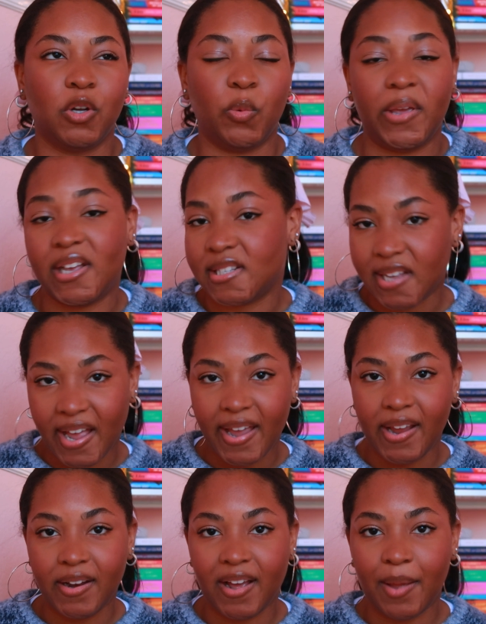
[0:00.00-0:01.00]

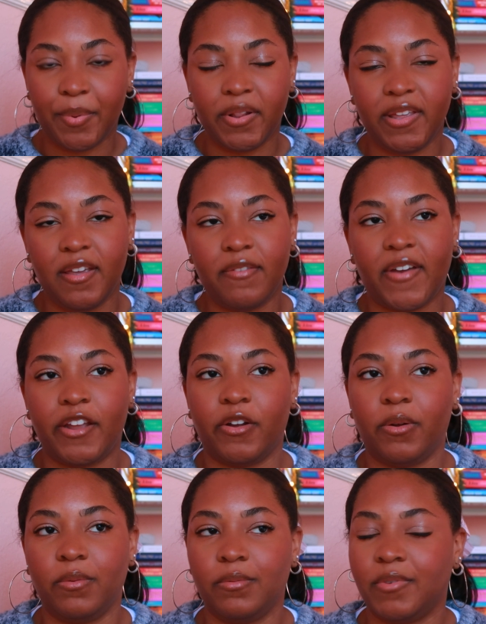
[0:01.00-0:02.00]
Weakside, I believe. I
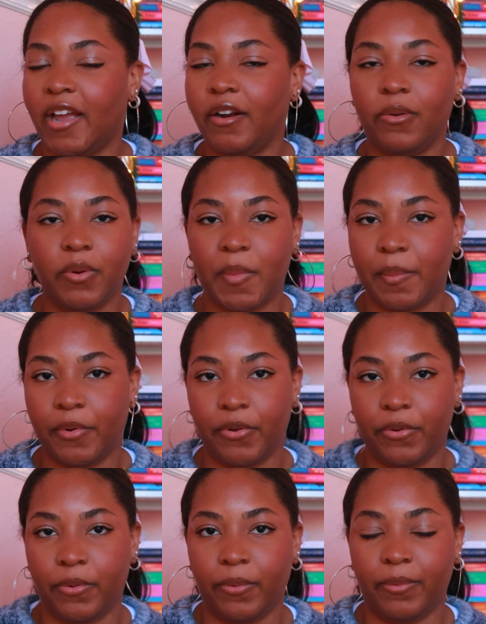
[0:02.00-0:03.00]
don't remember
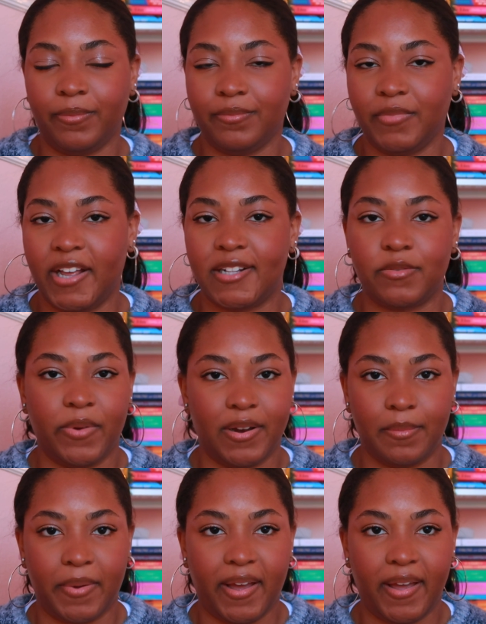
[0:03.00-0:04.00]
who it's
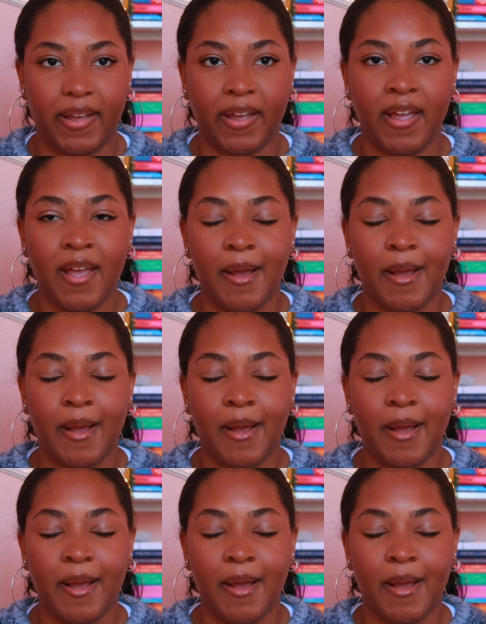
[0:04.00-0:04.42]
written by,